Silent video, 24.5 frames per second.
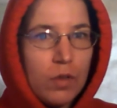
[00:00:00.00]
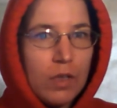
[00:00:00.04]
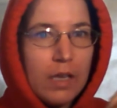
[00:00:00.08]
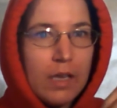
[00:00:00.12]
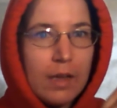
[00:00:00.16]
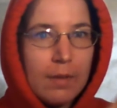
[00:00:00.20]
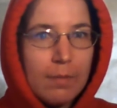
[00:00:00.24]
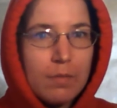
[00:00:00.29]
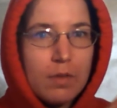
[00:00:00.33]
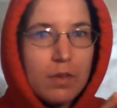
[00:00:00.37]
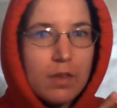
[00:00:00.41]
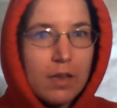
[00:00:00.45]

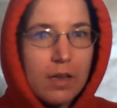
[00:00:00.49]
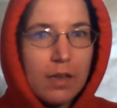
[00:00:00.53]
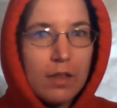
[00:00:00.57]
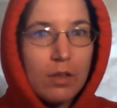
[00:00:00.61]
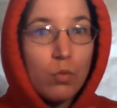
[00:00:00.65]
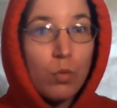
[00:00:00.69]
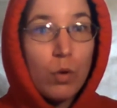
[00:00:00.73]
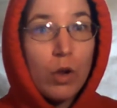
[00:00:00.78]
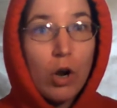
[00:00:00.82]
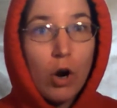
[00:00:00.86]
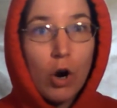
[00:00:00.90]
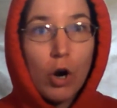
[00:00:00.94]
the MC
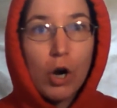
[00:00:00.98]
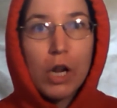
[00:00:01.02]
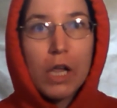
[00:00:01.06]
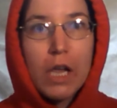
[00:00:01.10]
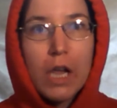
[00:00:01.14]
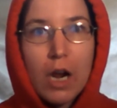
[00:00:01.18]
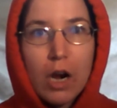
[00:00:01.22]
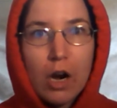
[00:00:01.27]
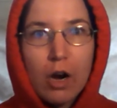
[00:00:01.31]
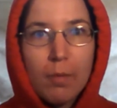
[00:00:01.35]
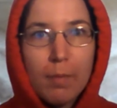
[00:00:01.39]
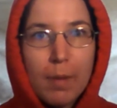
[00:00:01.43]
that we already
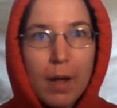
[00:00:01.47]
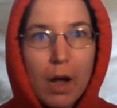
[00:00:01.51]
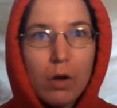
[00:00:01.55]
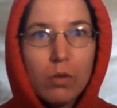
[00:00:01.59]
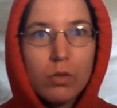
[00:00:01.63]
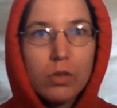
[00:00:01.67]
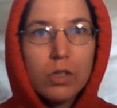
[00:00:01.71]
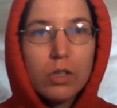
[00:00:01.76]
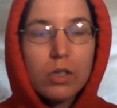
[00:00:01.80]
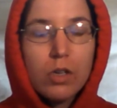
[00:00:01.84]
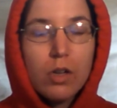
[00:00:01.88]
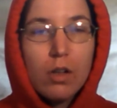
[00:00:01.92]
care
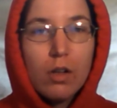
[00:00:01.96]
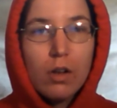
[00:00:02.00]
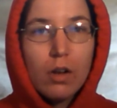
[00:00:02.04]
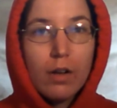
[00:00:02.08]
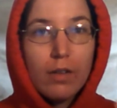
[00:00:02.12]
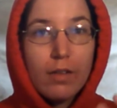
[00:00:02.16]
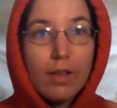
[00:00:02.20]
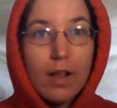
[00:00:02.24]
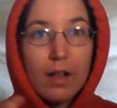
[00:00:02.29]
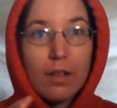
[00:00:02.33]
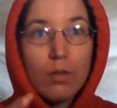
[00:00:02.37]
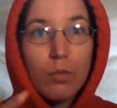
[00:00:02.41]
about,
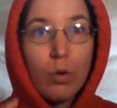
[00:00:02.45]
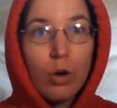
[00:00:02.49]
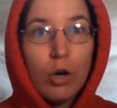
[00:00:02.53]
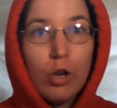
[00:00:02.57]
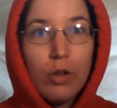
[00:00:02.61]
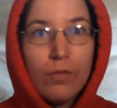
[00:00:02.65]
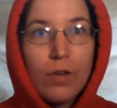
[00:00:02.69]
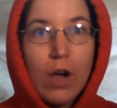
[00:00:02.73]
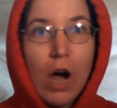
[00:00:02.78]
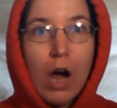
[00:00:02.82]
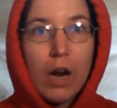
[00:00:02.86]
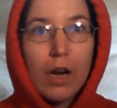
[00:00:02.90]
because that's where
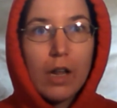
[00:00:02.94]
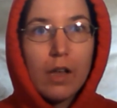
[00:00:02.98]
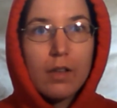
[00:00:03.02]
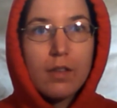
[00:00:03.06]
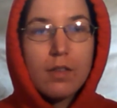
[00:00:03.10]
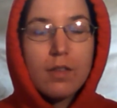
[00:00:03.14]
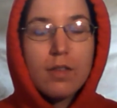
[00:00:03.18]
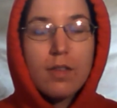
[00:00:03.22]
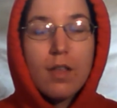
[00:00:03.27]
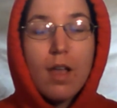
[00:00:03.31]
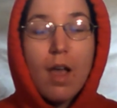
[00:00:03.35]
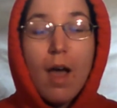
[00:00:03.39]
you've got
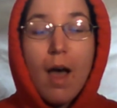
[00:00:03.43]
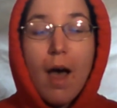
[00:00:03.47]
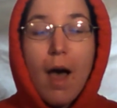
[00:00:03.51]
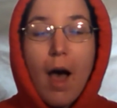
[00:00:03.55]
us.